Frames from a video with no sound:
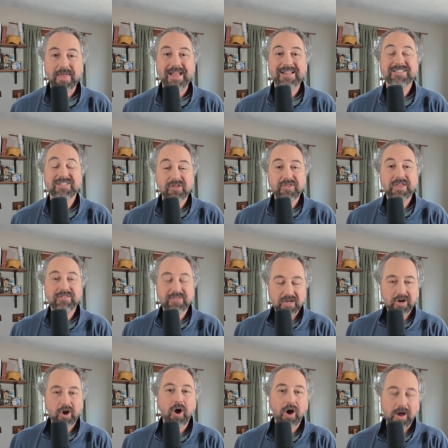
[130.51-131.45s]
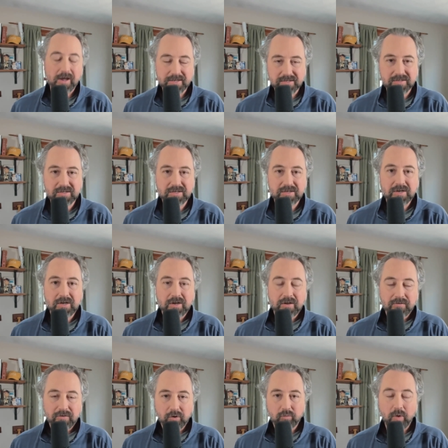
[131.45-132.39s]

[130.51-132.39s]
That's the thing that caused the